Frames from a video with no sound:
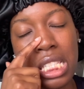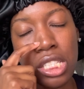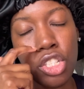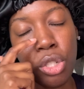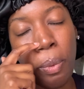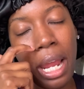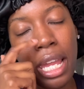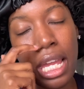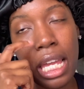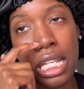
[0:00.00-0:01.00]

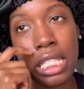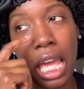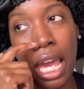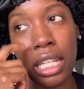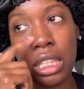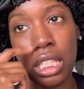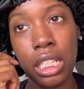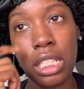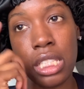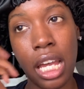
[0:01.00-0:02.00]
Sheree is at
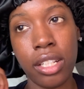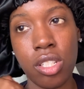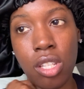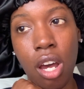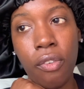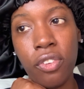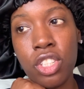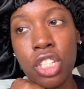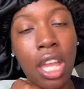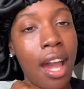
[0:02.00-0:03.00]
the doctor's
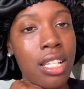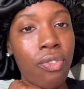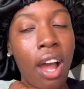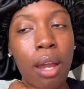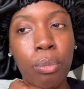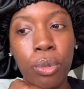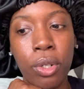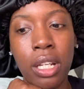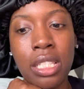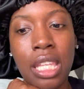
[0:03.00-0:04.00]
office. She has
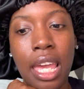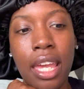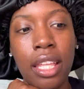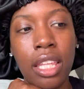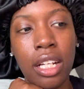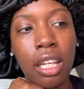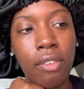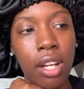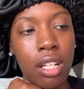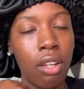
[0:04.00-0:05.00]
fibroids, and they're
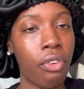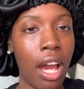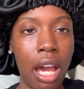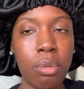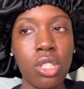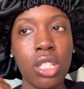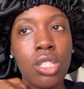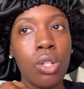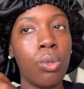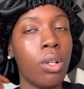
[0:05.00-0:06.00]
giving her different
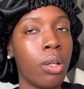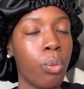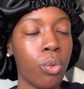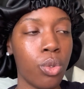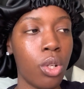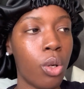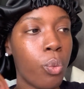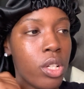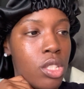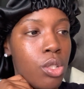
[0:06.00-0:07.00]
options on, you know,
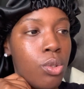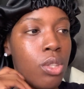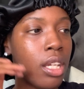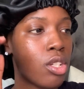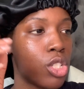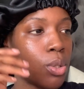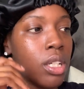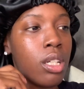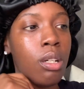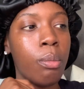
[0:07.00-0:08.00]
what to do. They can
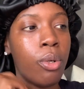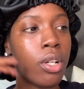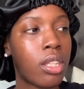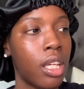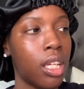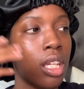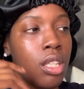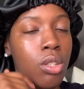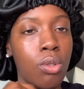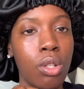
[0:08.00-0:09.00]
shrink them, or they
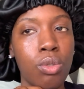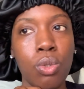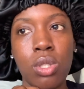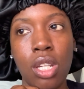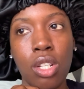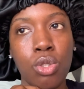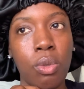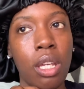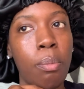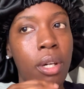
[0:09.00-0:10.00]
can, you know, do
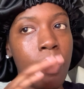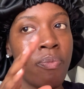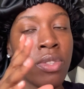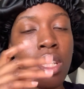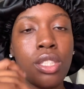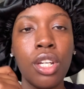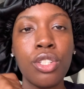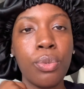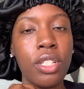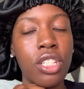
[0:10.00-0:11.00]
surgery. But
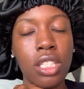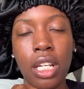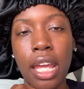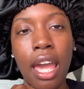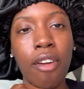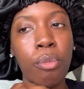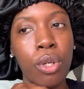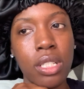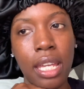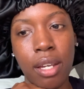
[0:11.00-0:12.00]
surgery, she's going to have
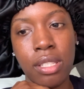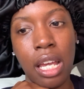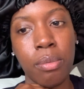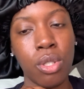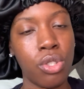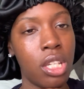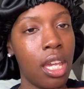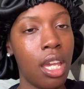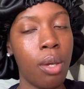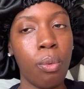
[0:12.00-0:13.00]
more downtime. So she
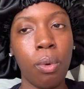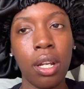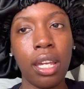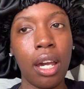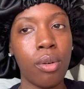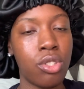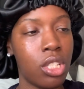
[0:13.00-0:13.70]
can't work out.